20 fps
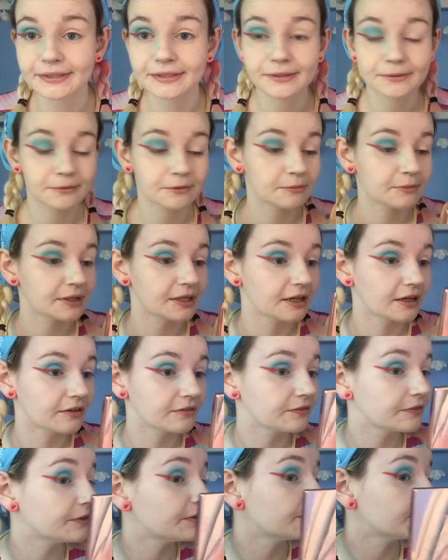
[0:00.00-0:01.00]
so we might have
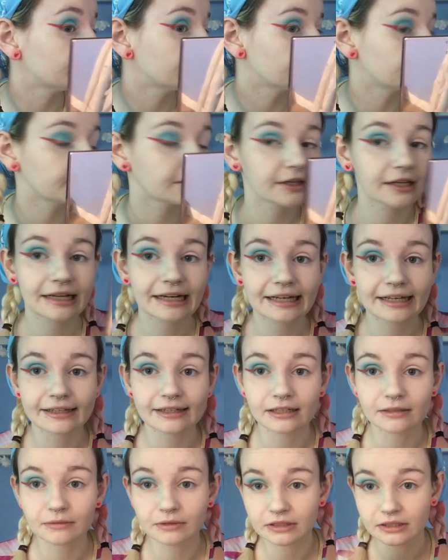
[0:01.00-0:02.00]
to clear that
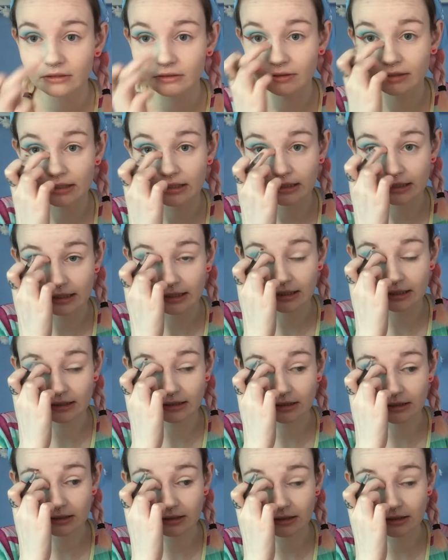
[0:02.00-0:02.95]
up with some concealer.